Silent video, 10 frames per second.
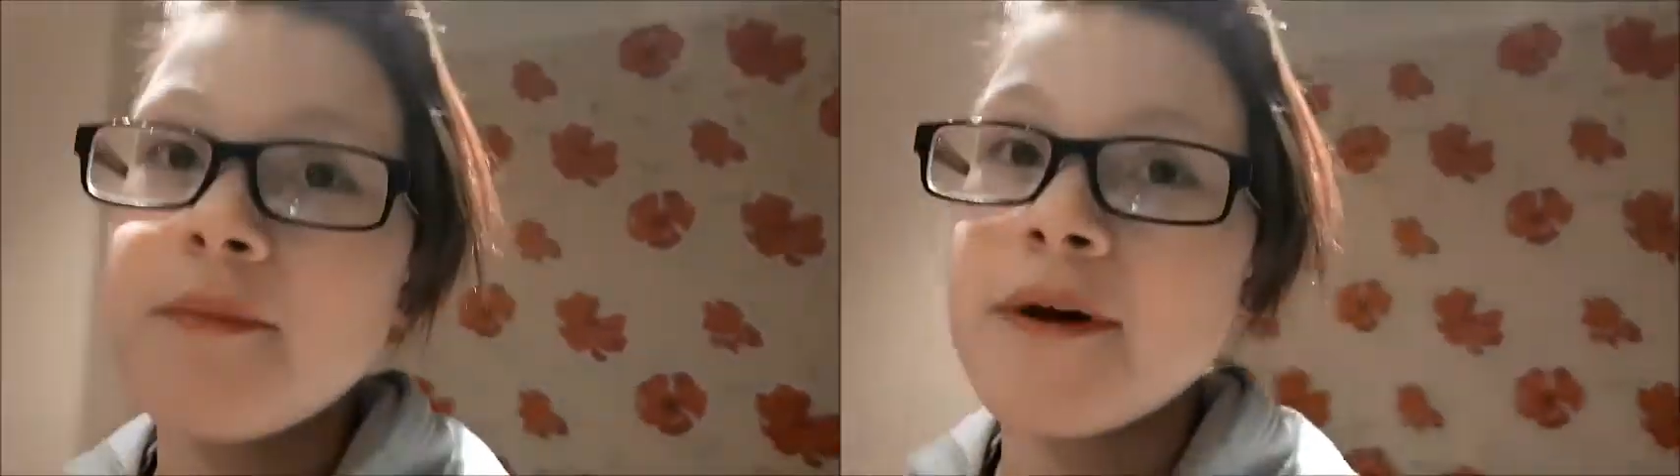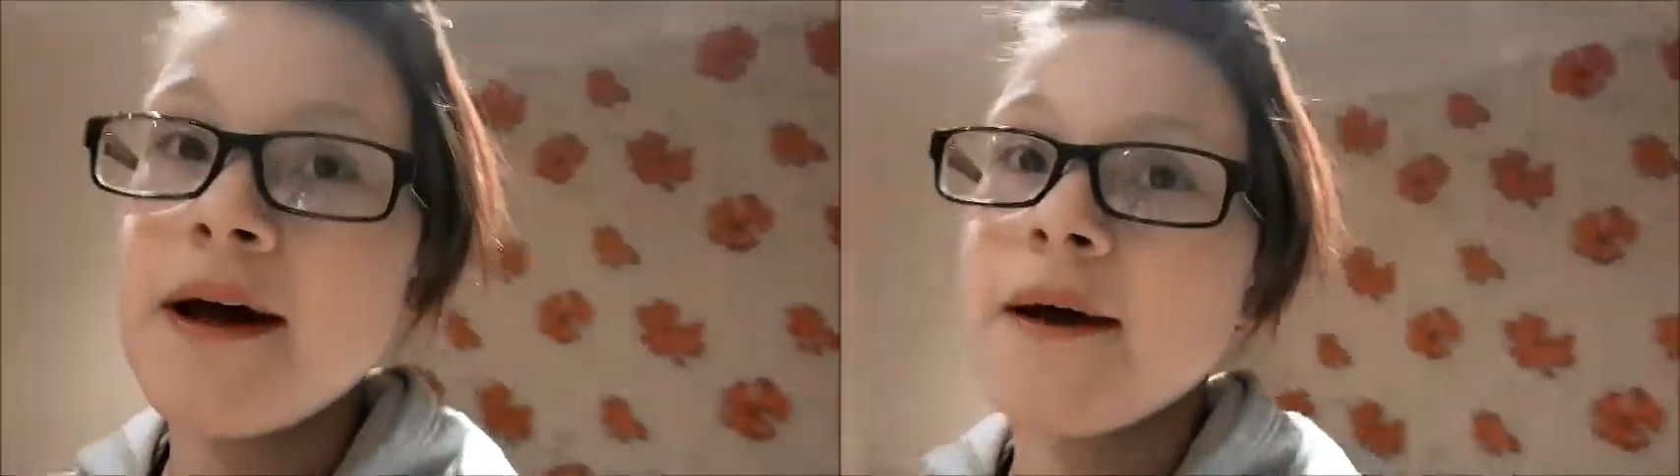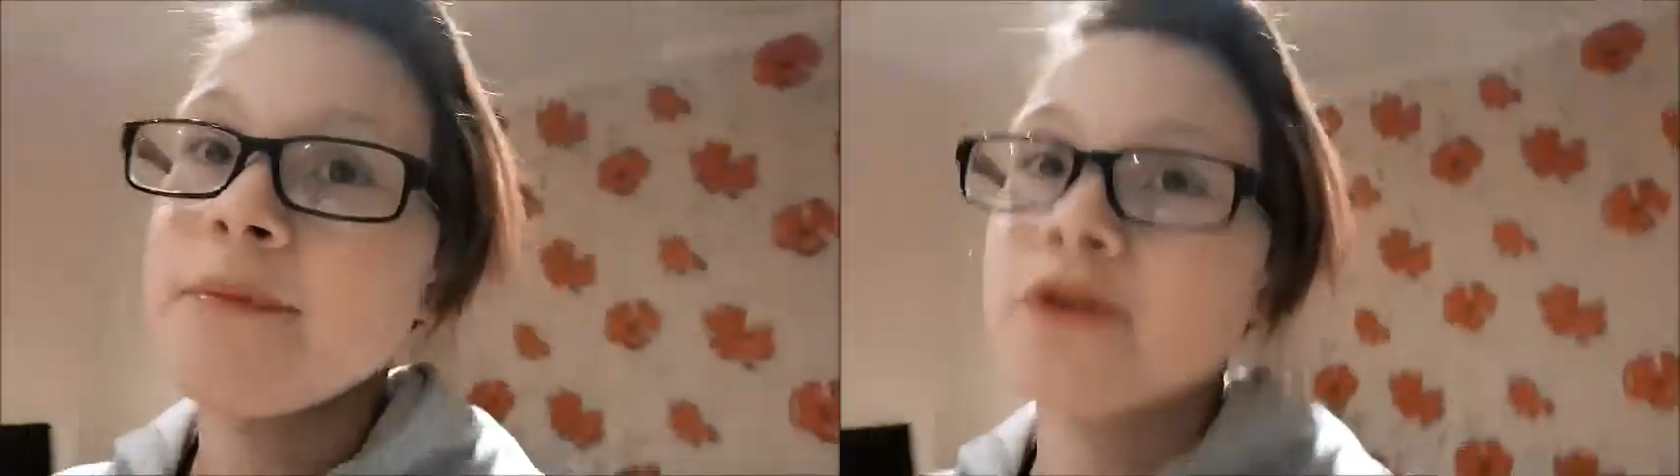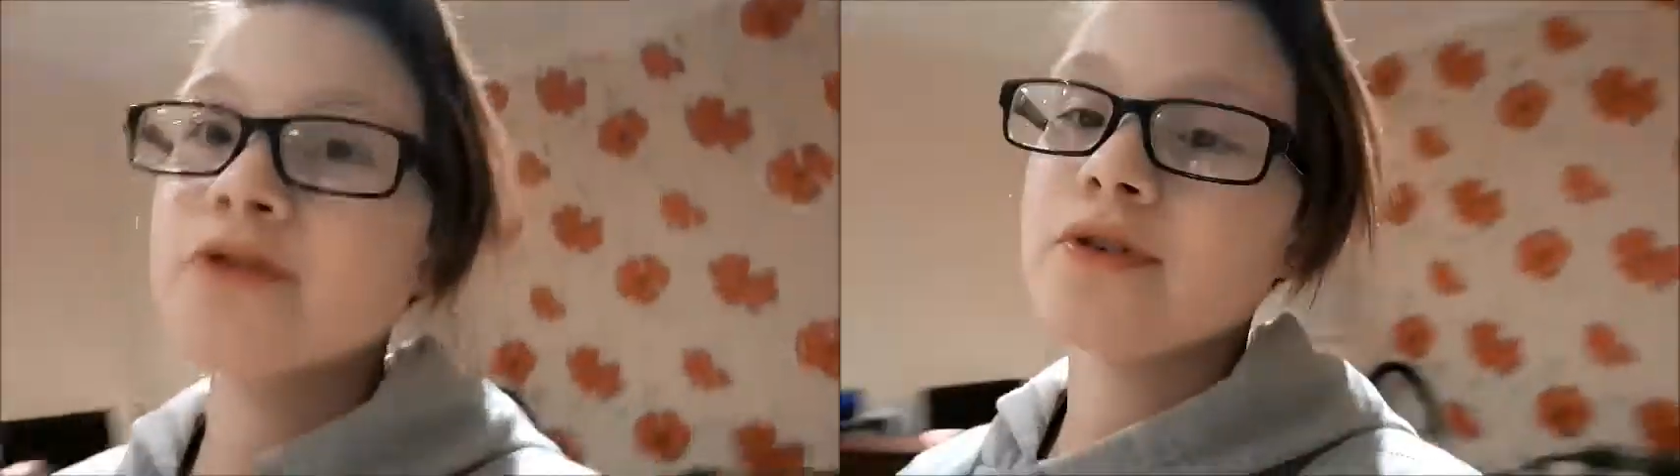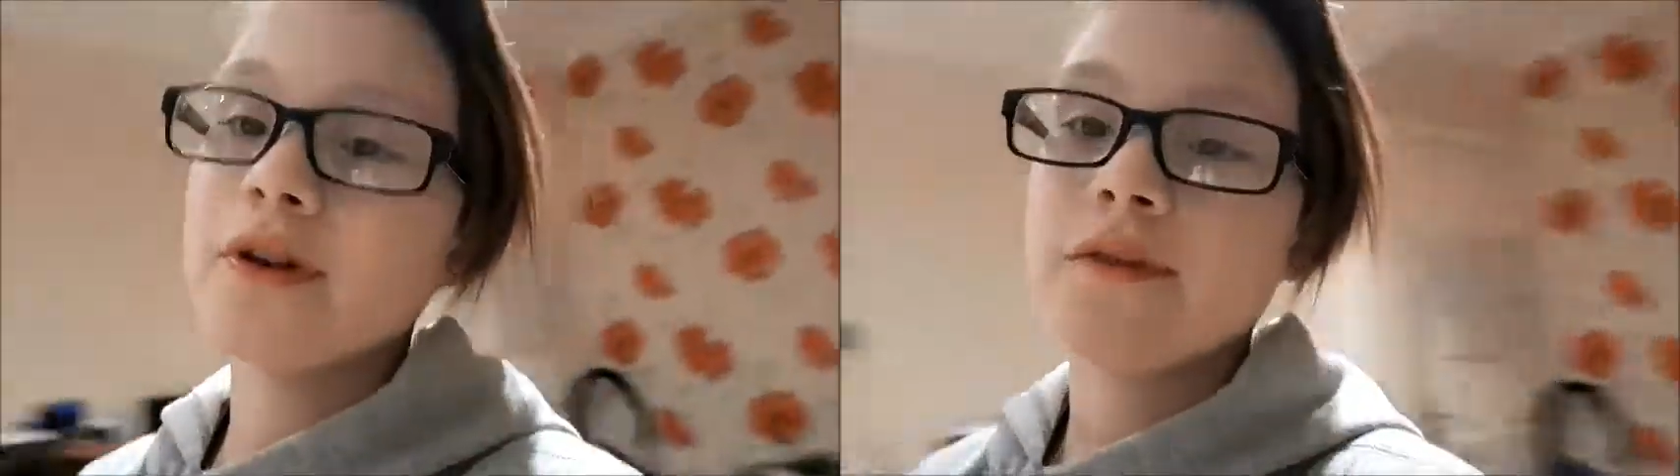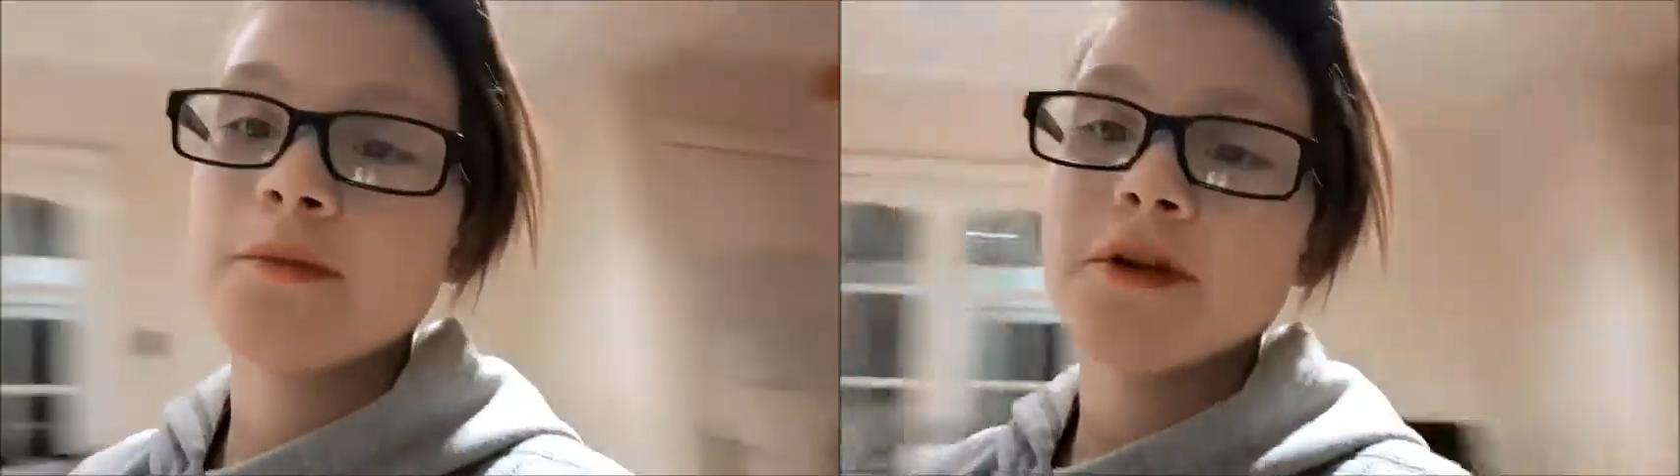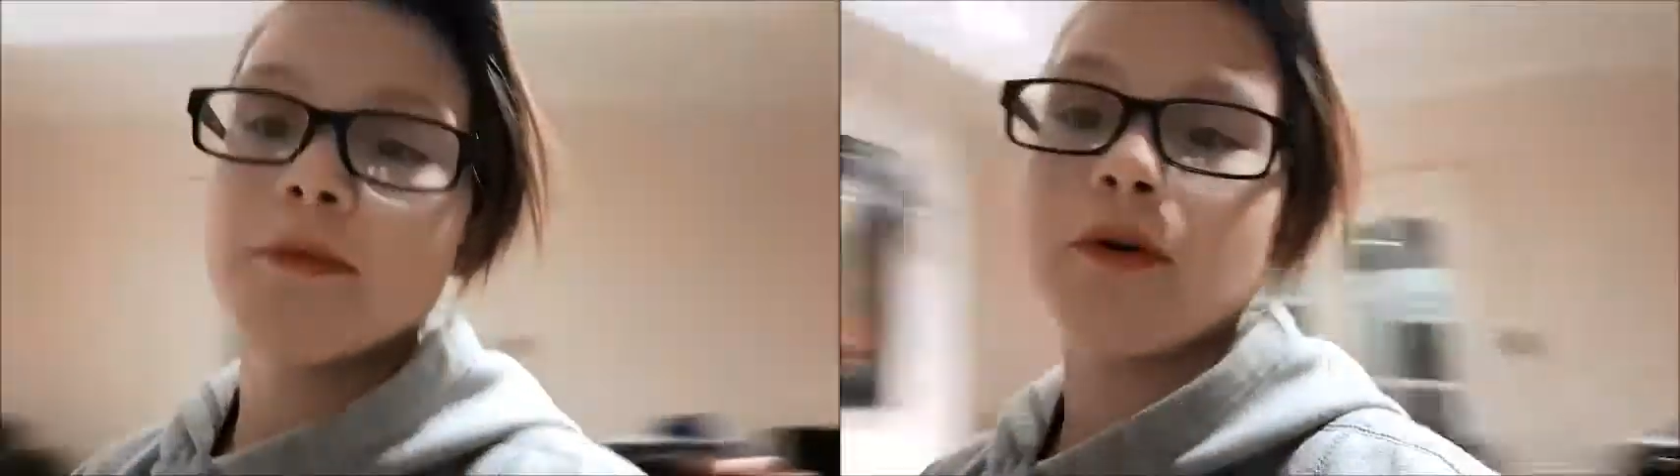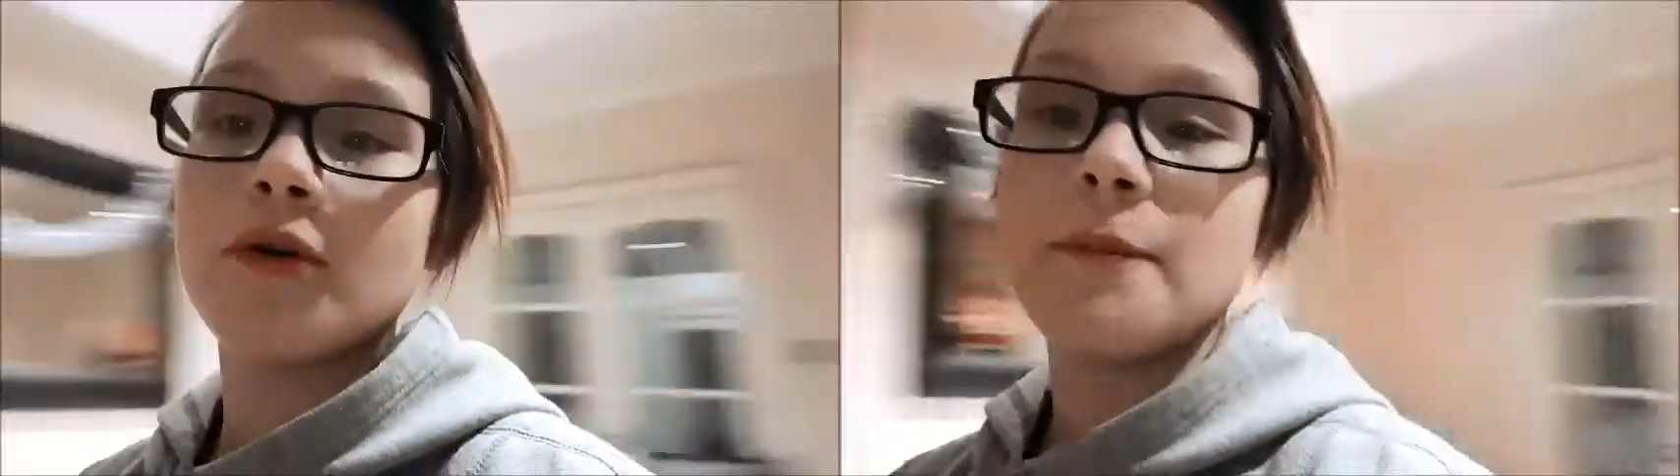I'm not sure if I'm going to
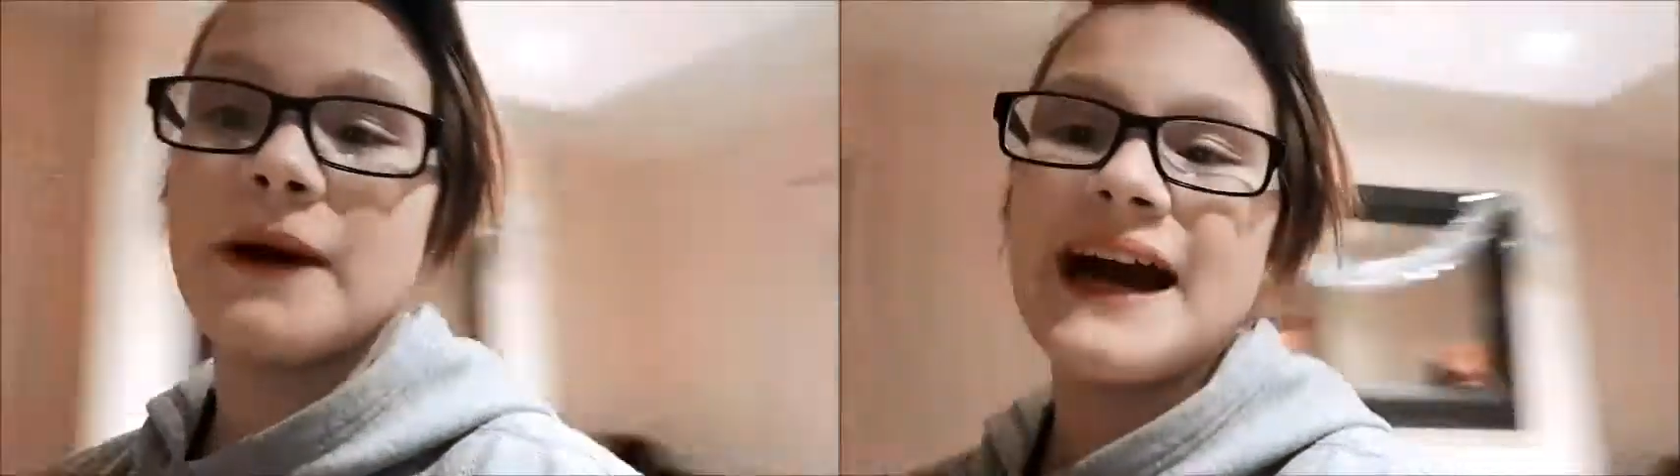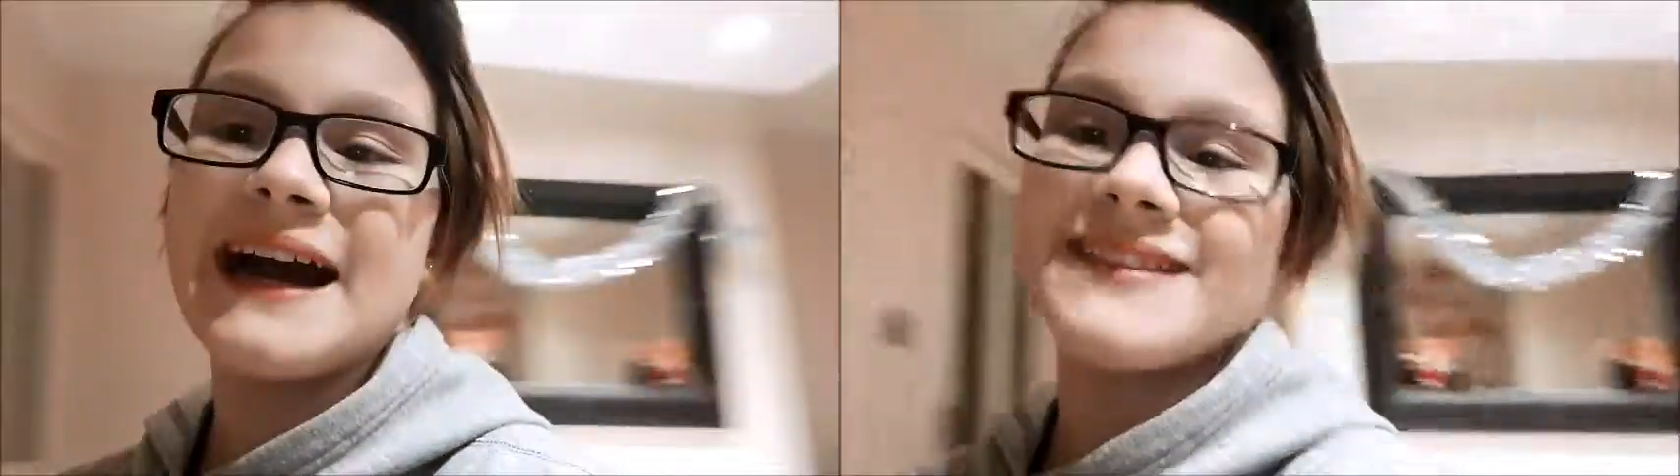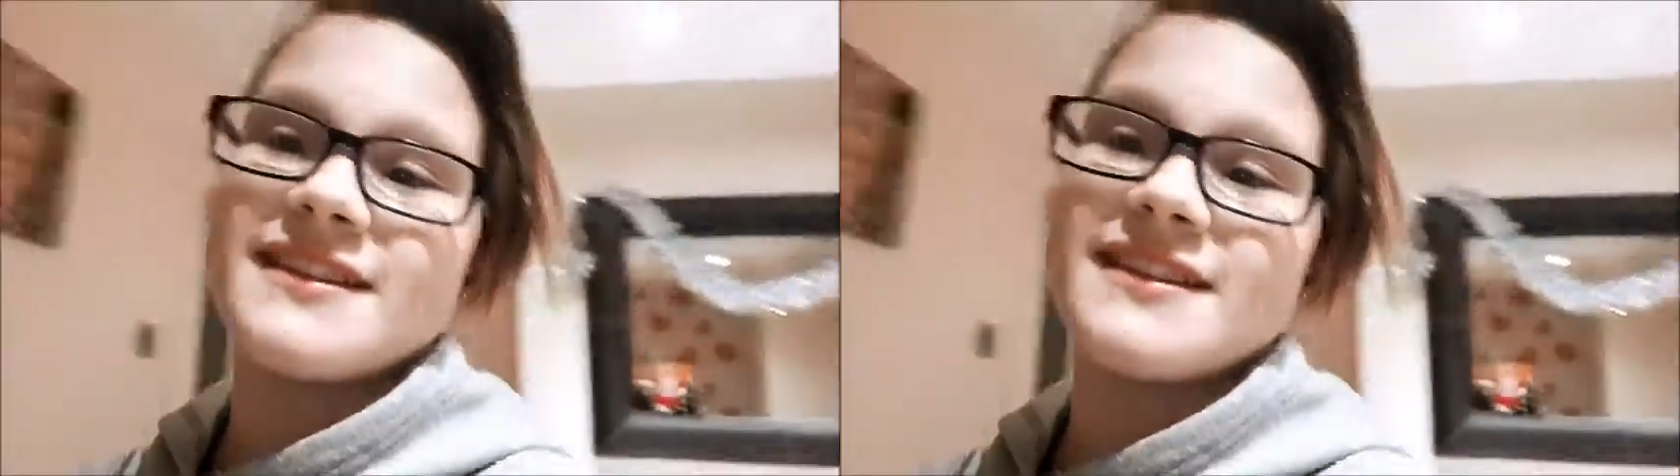put a behind the